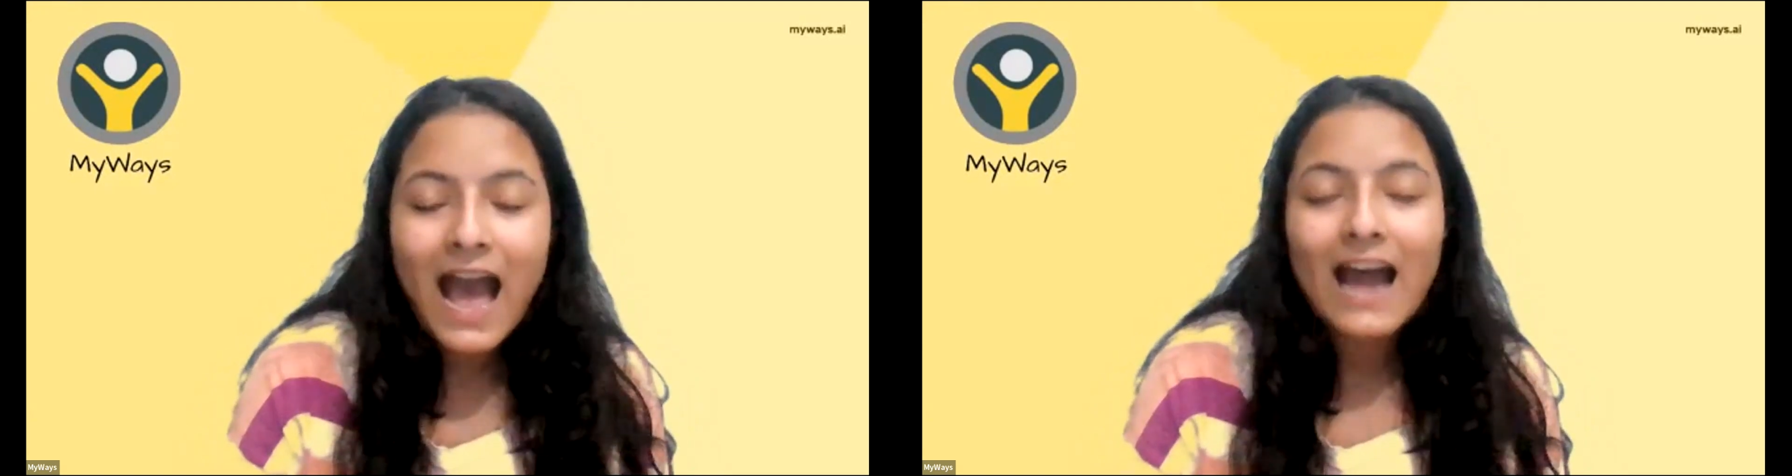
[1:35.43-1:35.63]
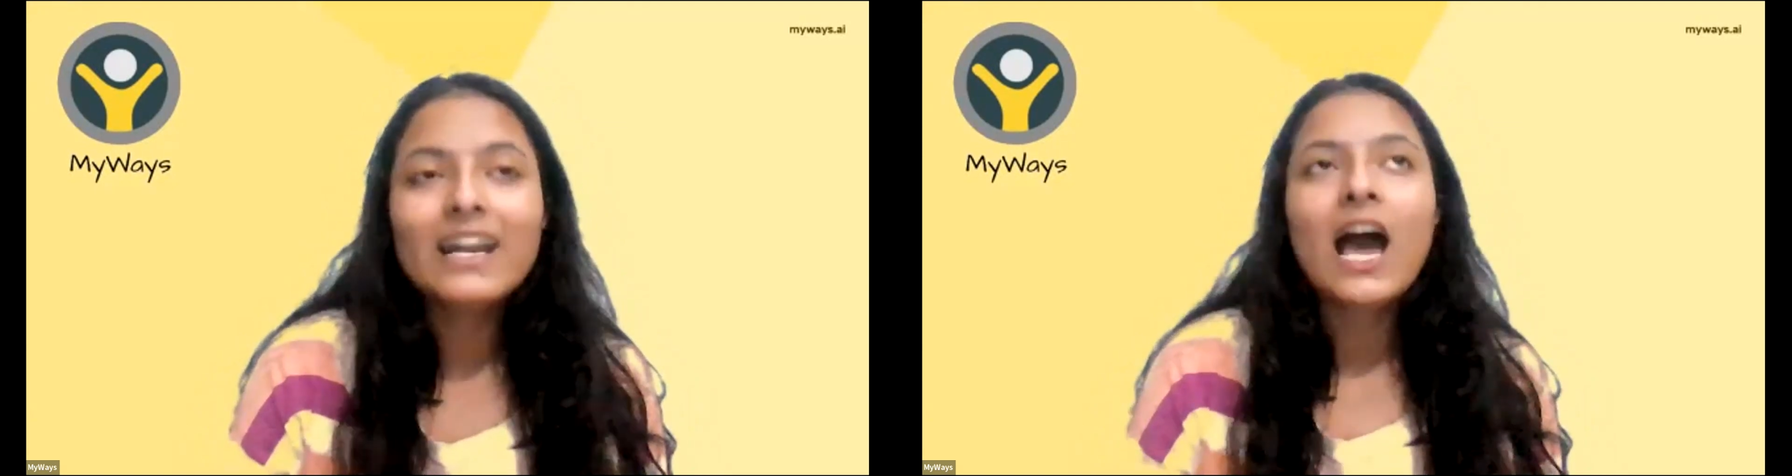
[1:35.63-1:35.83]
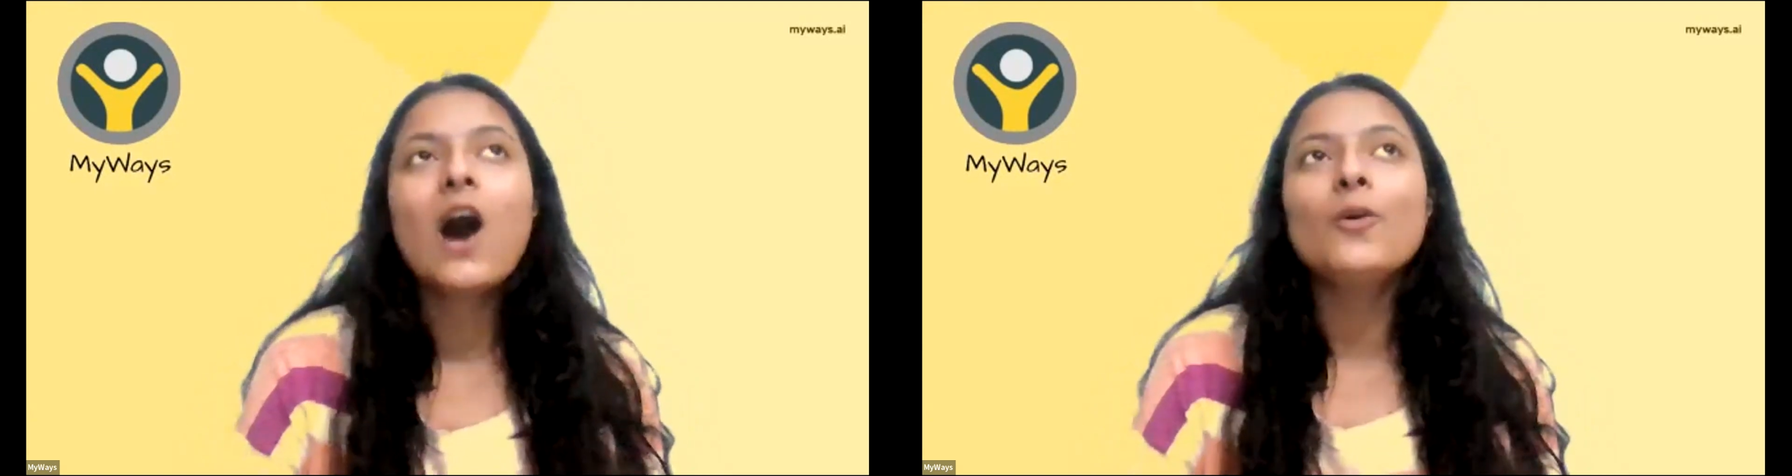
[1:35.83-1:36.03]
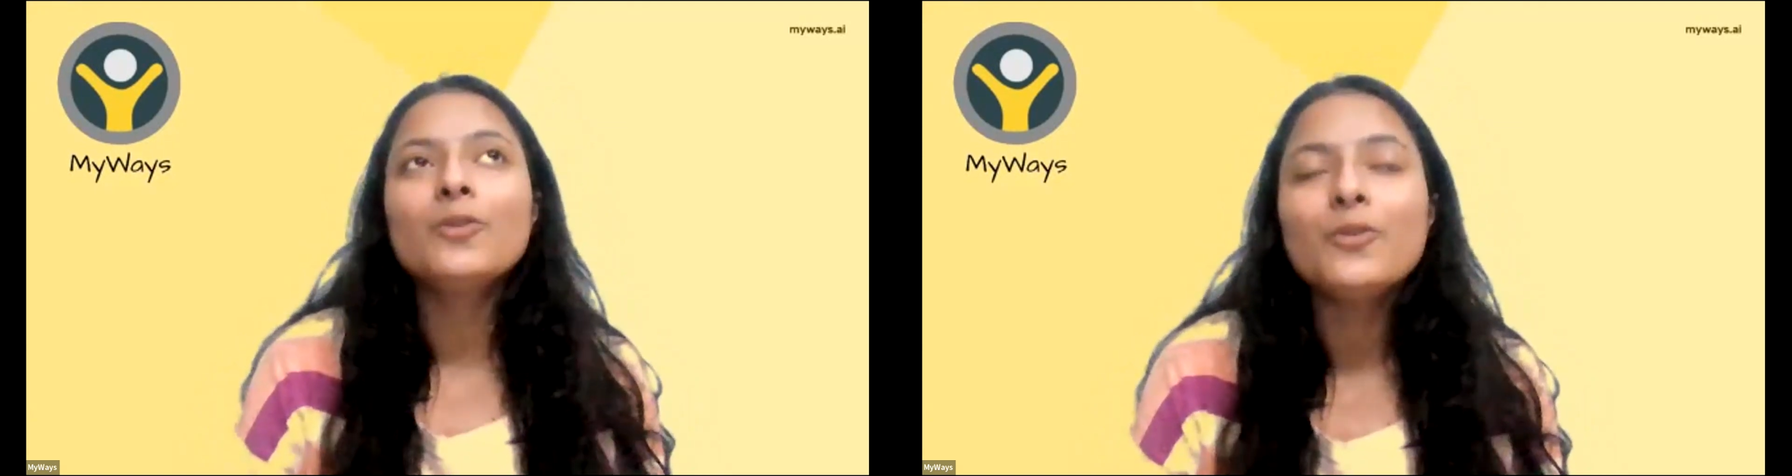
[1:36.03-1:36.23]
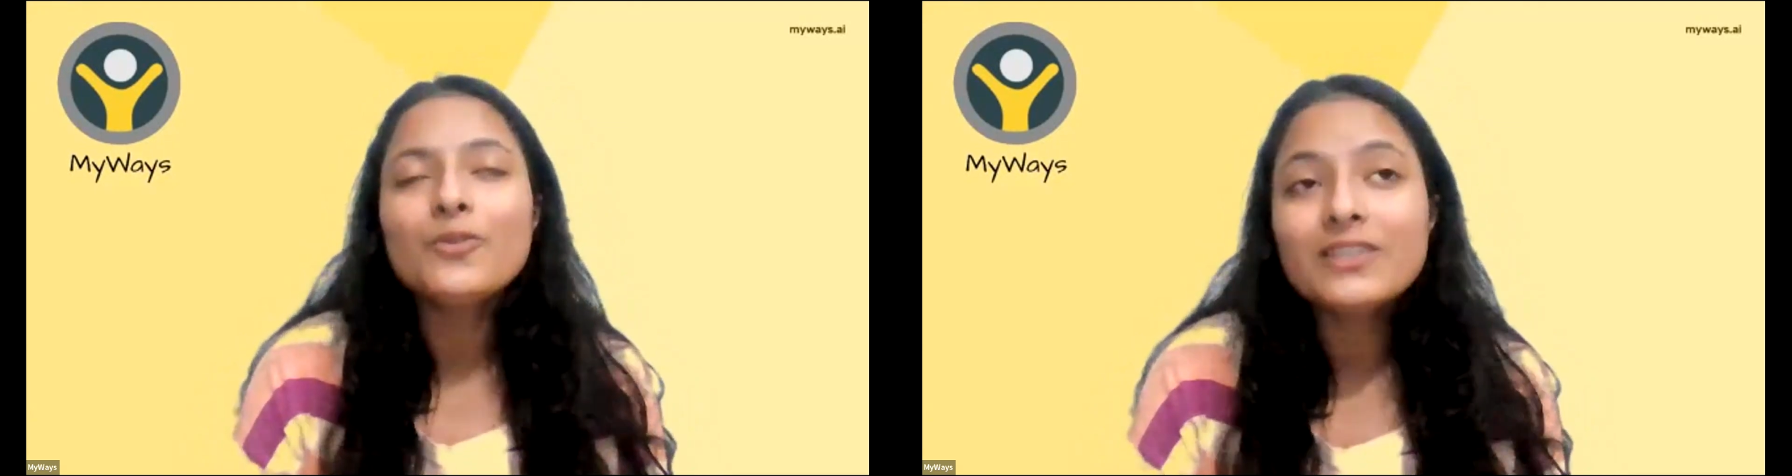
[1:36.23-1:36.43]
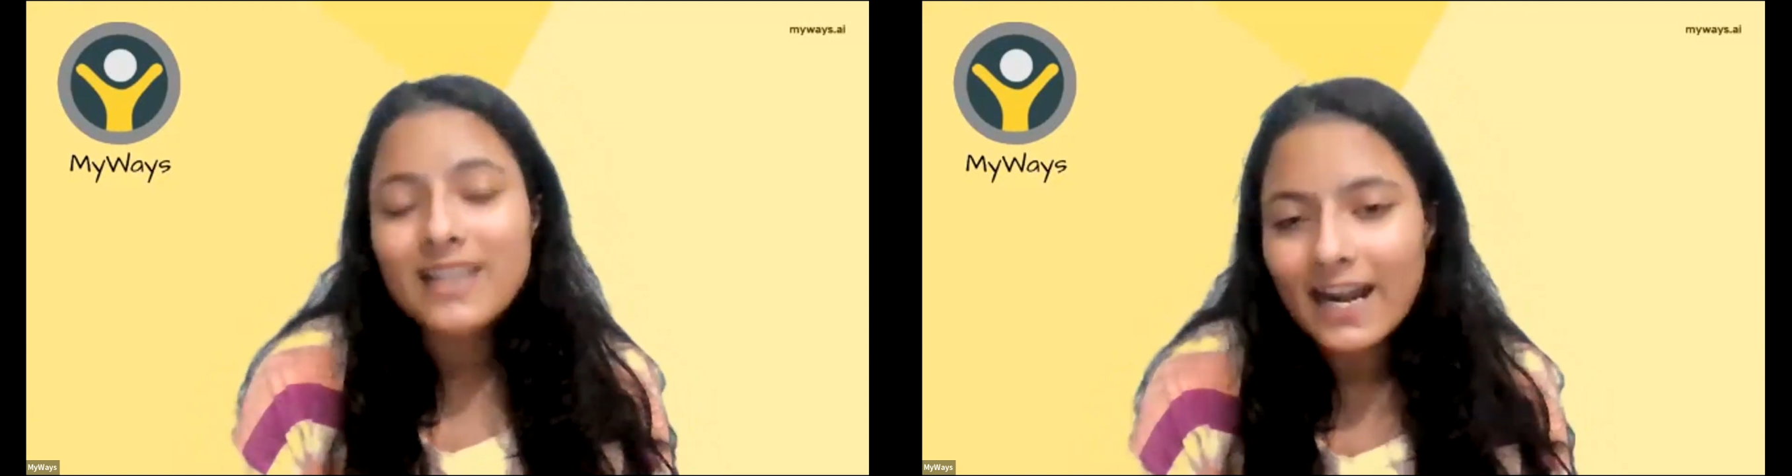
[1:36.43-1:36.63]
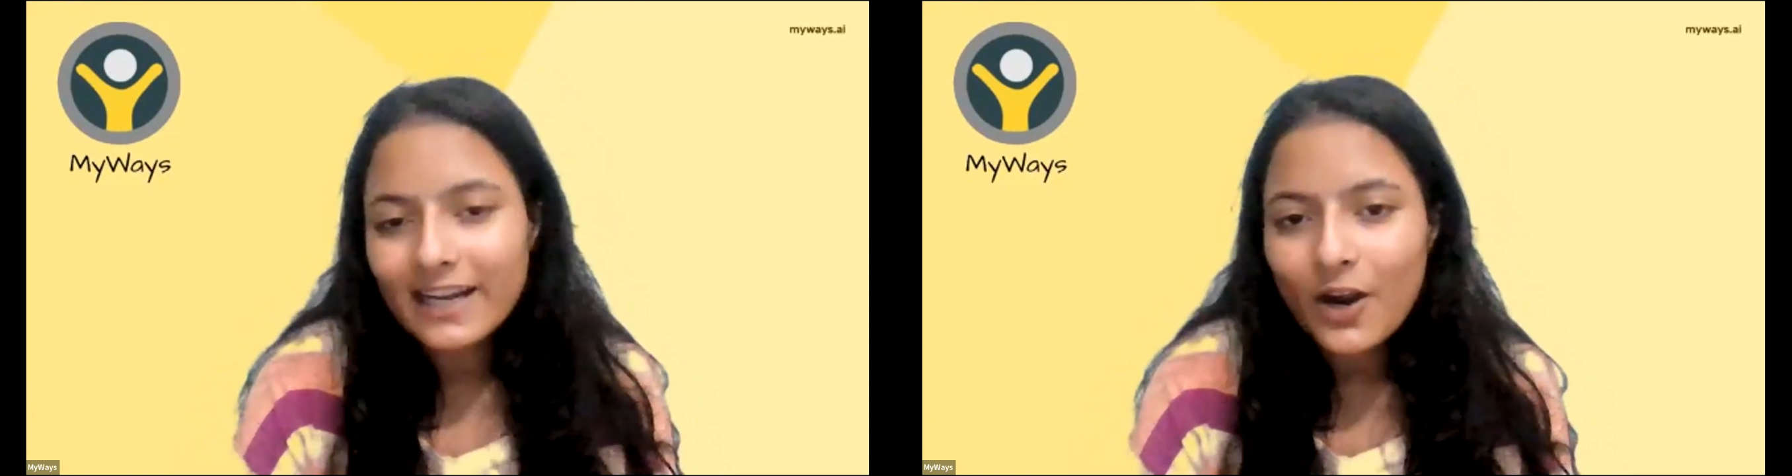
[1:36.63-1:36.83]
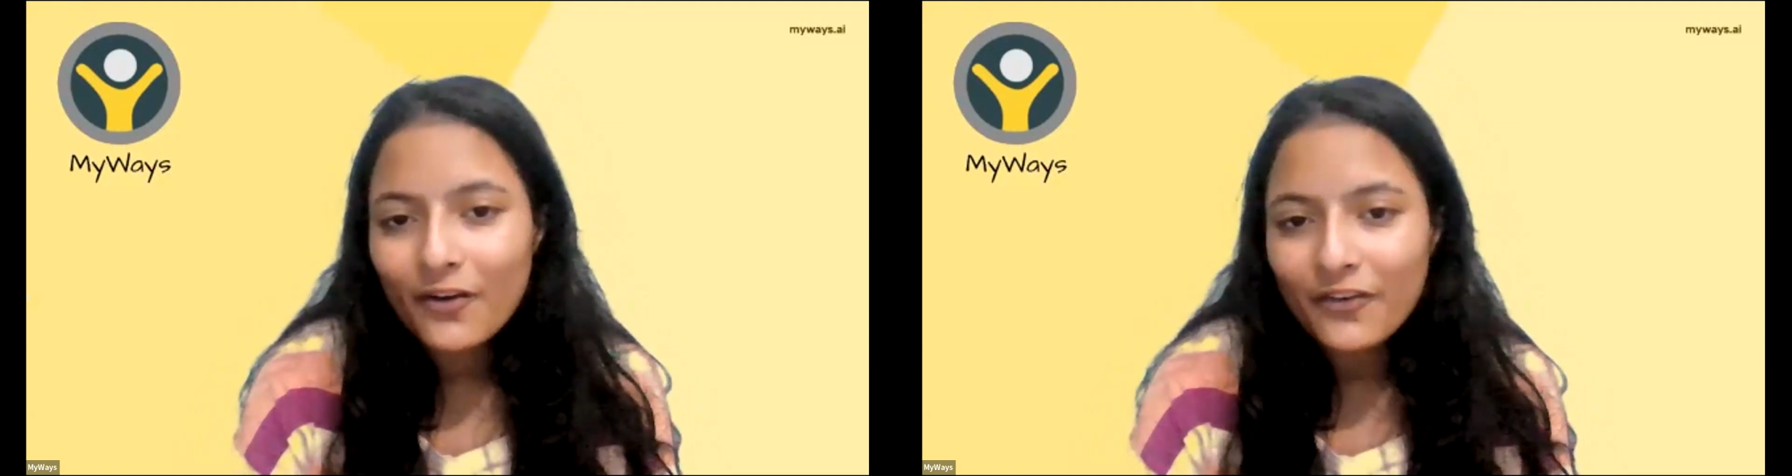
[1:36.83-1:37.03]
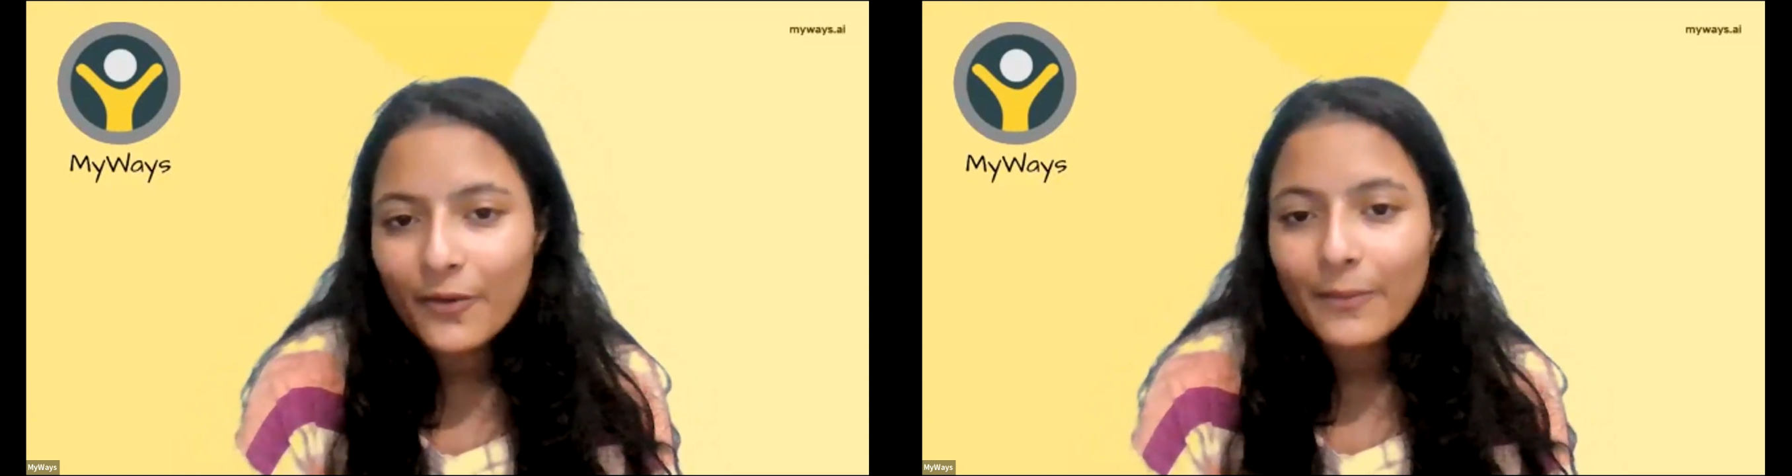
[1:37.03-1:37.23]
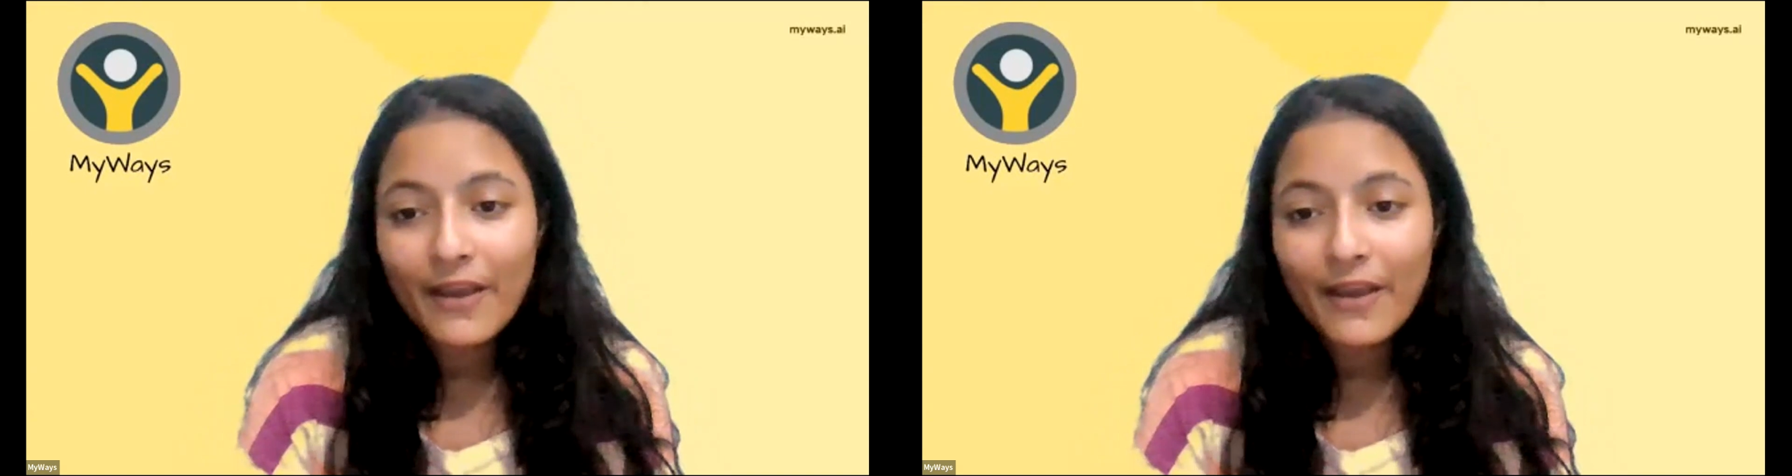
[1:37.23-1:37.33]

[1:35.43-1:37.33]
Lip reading: and how to stand out from